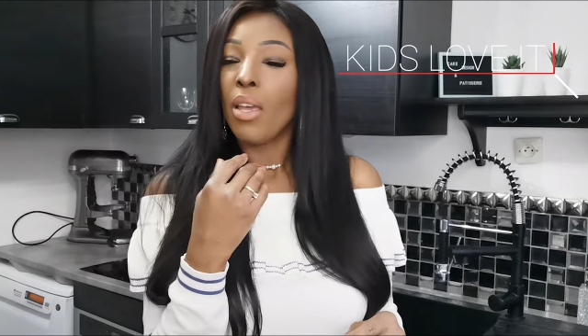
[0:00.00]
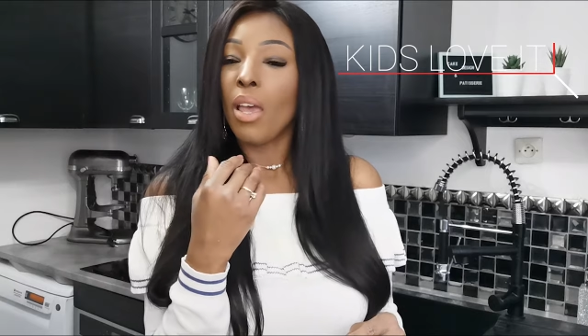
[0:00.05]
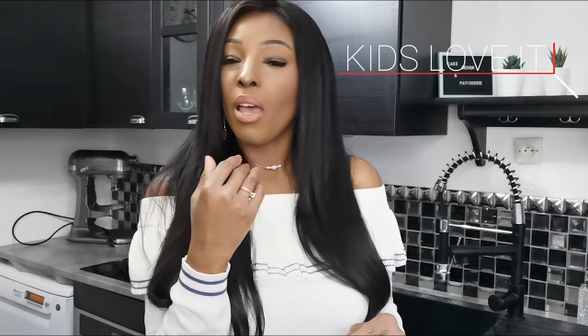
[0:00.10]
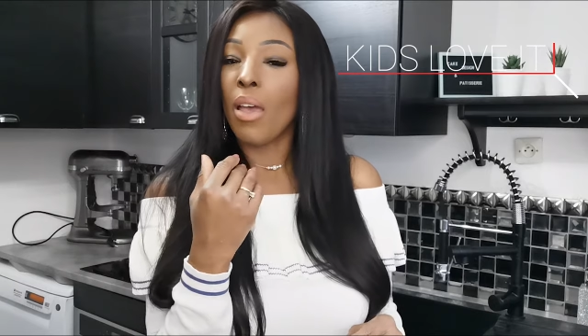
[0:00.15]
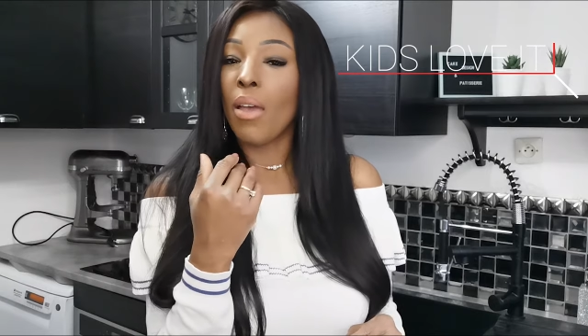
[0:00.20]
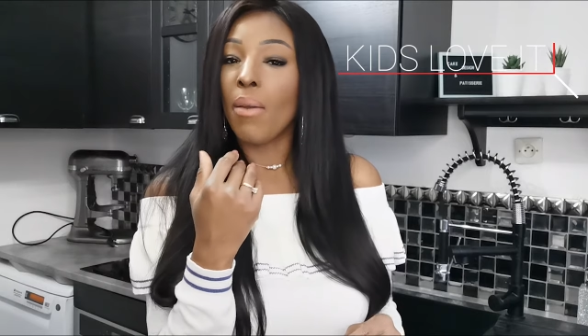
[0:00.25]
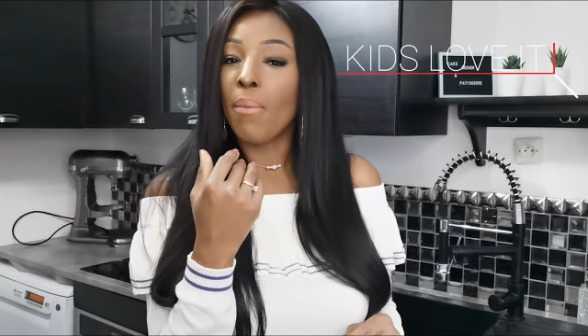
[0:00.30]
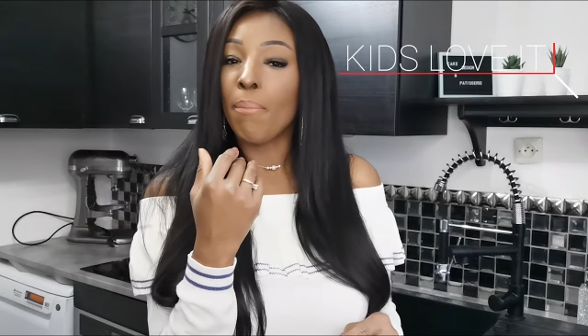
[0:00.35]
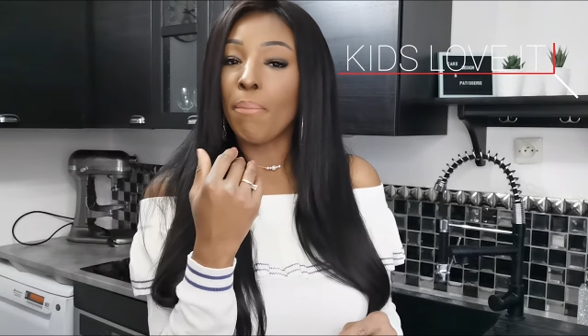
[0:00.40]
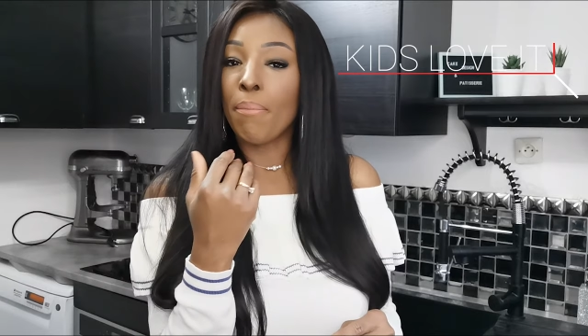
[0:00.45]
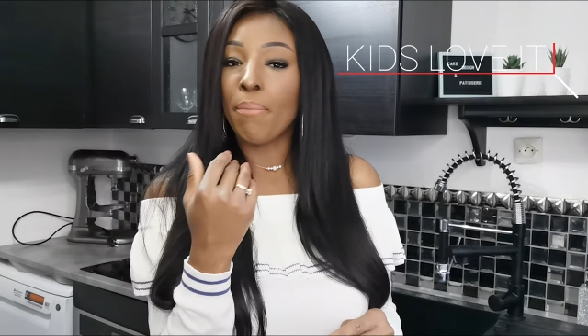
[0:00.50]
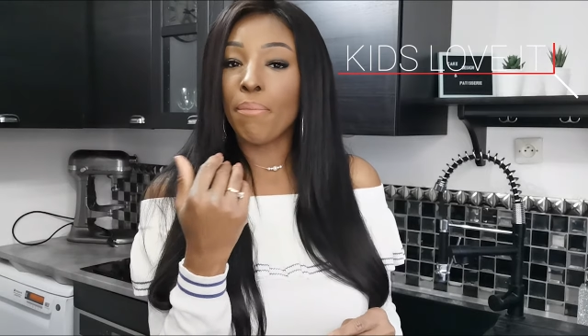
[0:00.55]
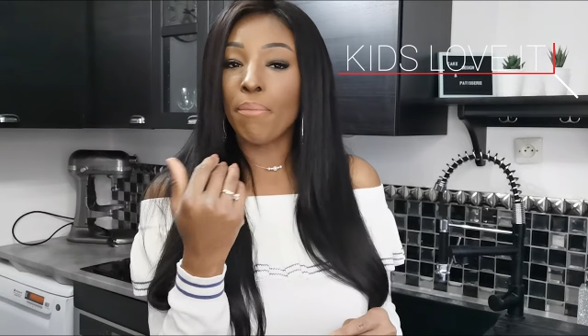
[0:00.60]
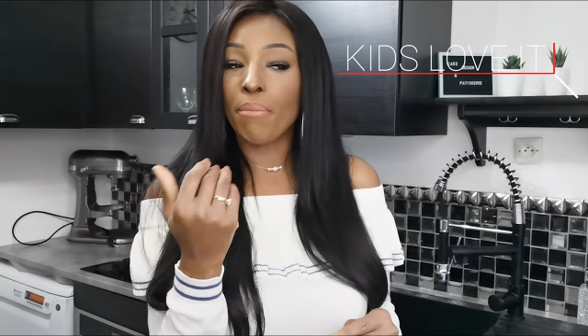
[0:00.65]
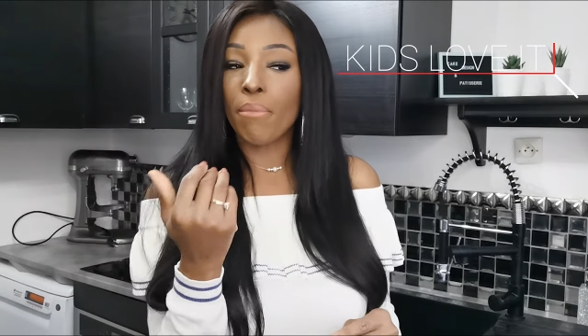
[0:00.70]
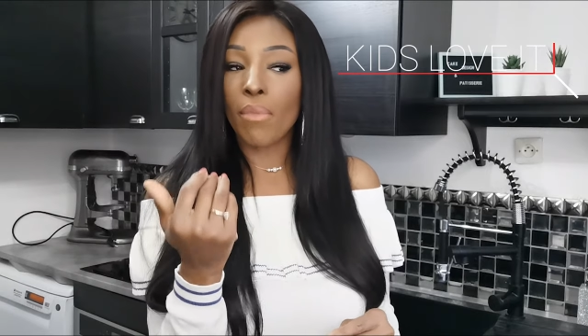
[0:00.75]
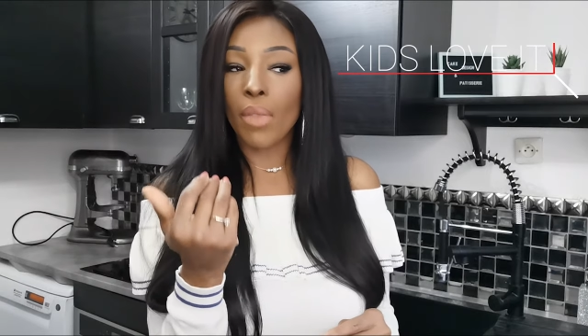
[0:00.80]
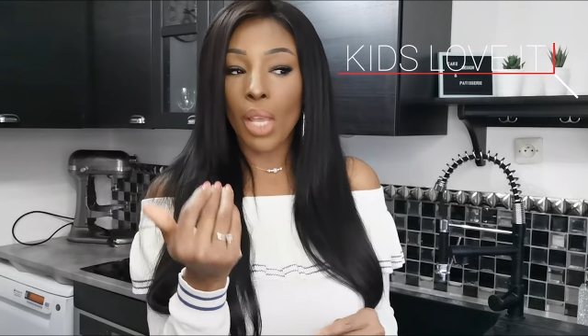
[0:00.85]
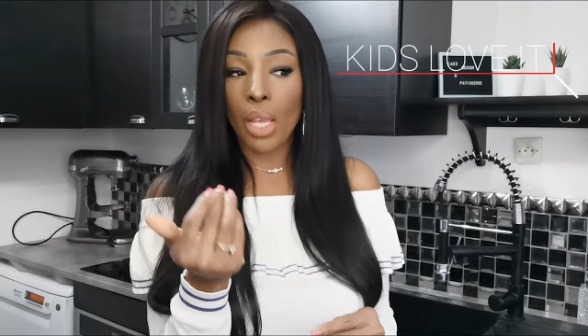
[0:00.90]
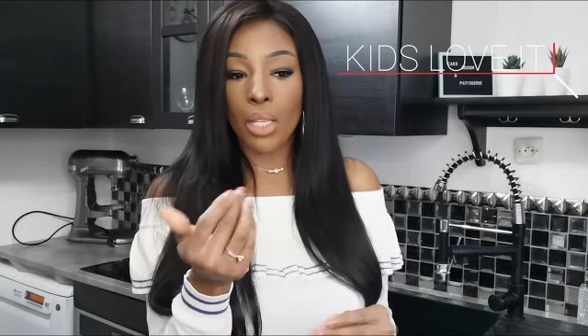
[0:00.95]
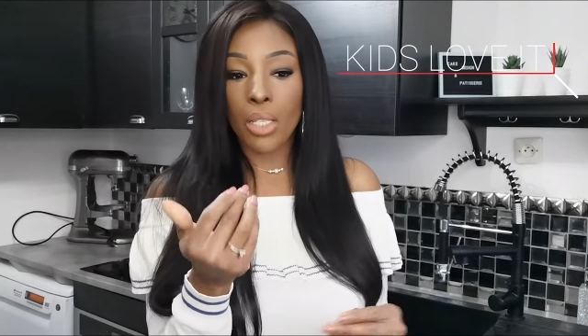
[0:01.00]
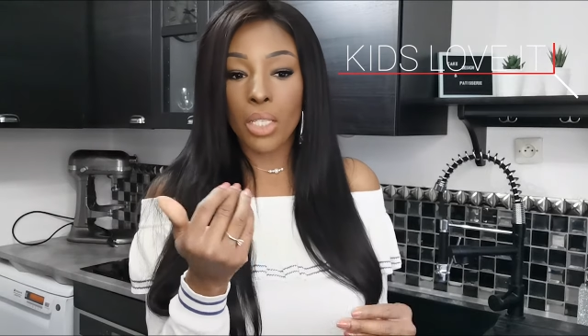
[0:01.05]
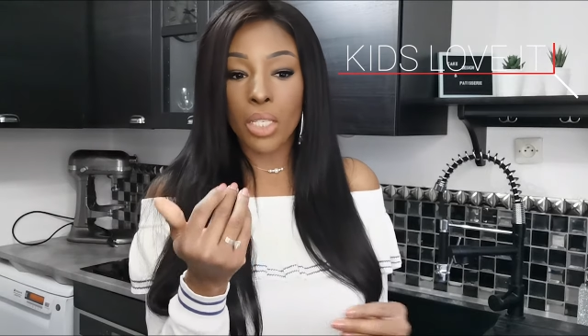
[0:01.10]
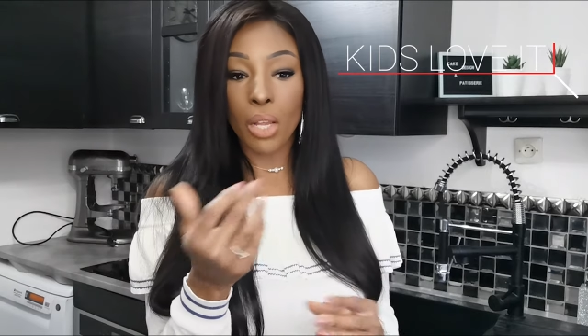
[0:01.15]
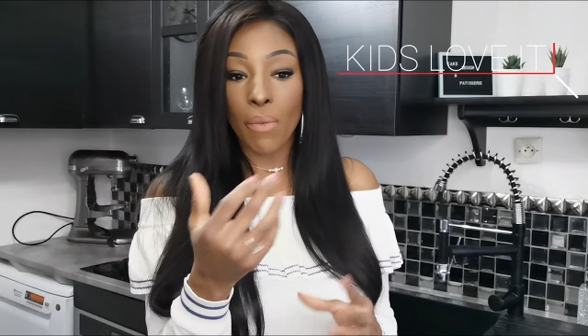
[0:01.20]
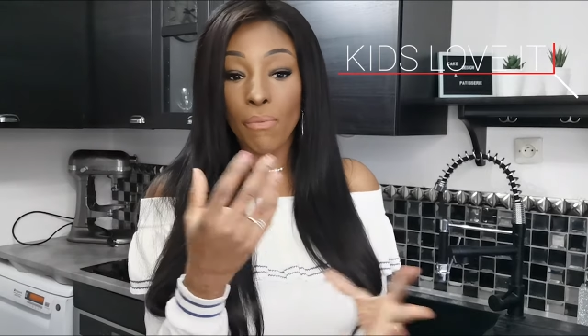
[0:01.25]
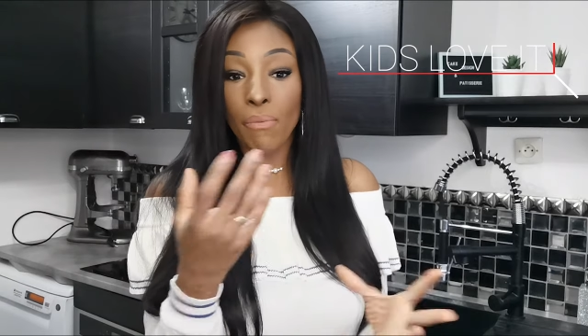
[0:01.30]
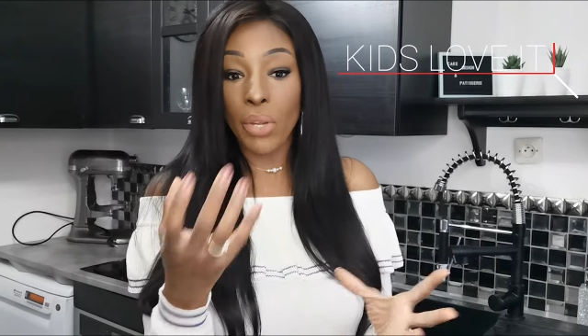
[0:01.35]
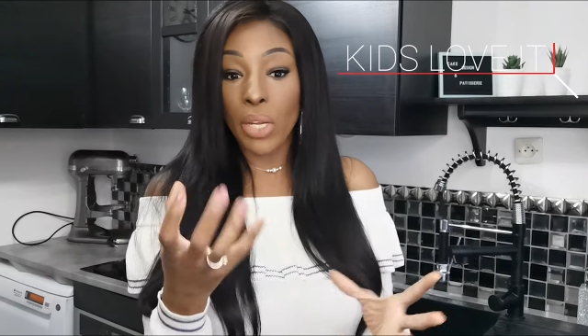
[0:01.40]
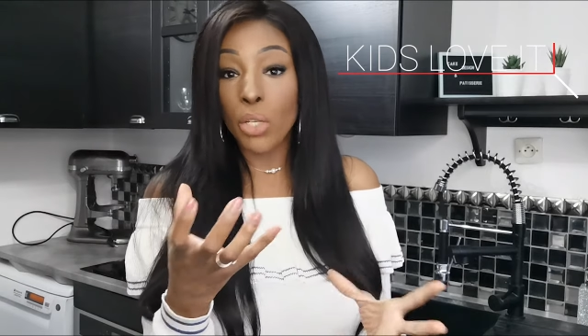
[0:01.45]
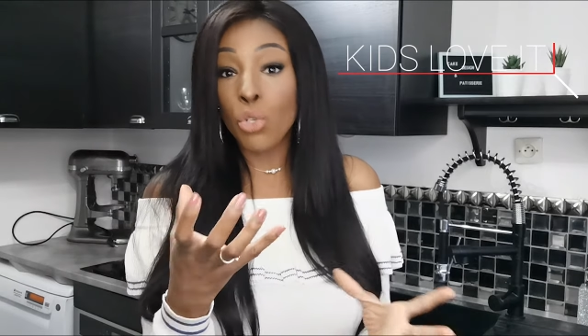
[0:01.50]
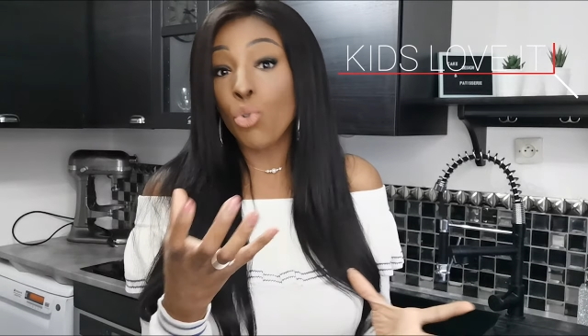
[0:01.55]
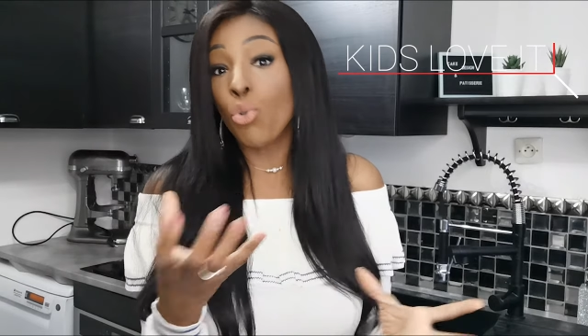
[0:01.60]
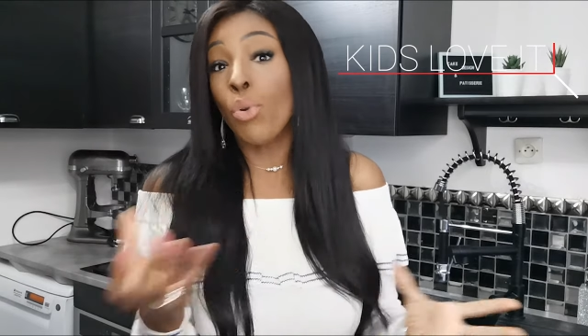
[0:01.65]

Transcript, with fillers: Um, something